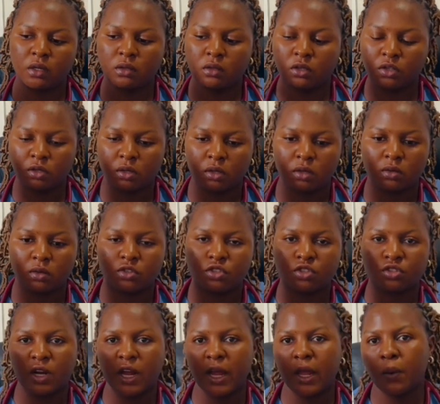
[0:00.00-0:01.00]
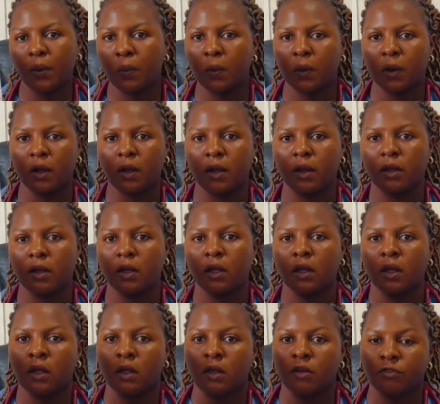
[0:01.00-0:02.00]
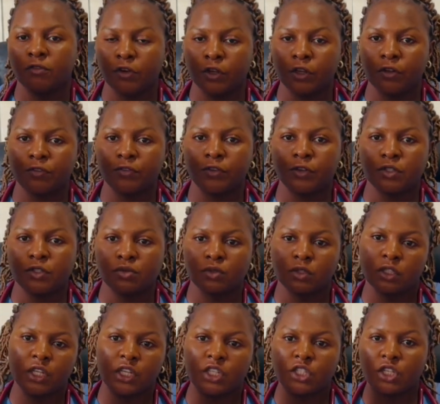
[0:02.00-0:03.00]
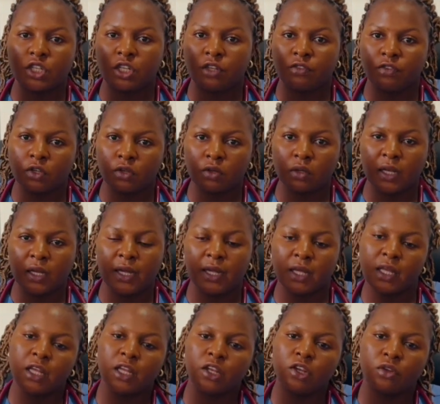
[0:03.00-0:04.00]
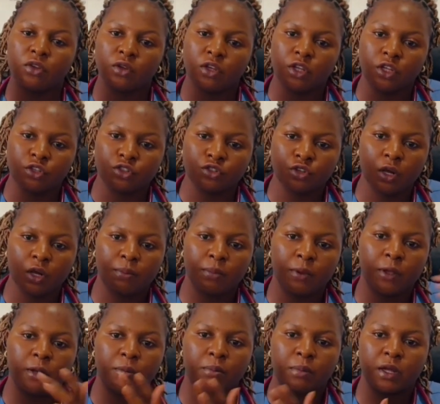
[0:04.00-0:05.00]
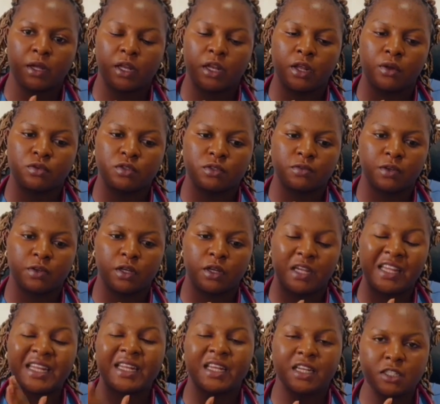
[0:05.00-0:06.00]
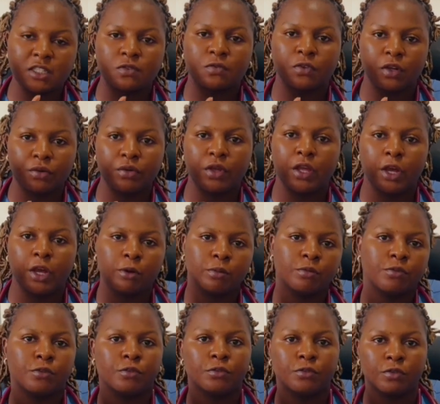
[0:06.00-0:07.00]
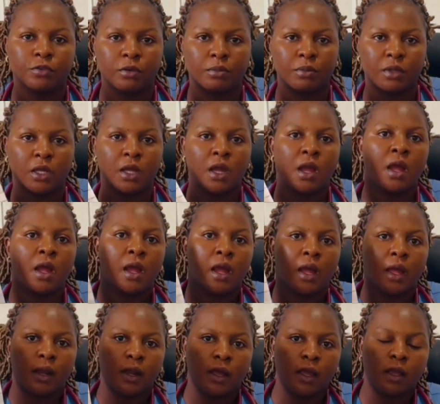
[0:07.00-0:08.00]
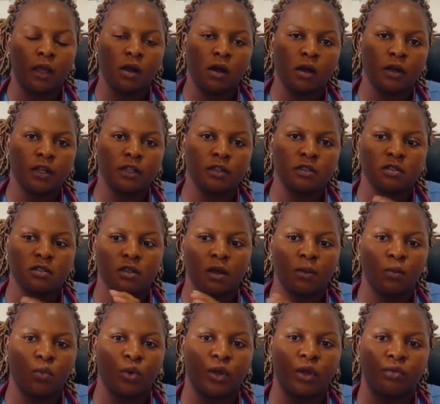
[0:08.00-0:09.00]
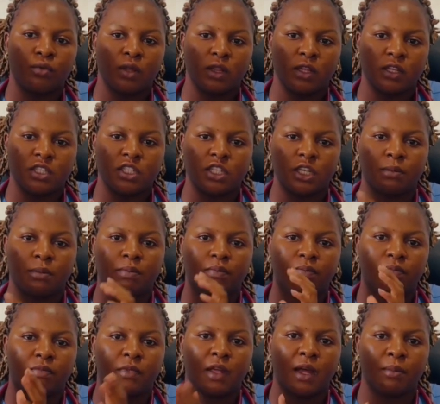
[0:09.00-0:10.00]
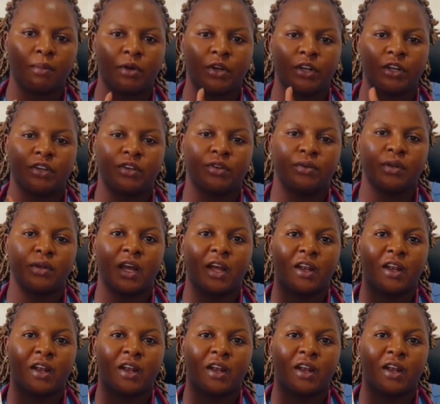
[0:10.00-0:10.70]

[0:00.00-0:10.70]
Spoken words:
can, try one for your first rotation. If you don't like it, you can drop it, but it is very helpful for me. And I got it somewhere really cheap. I'm gonna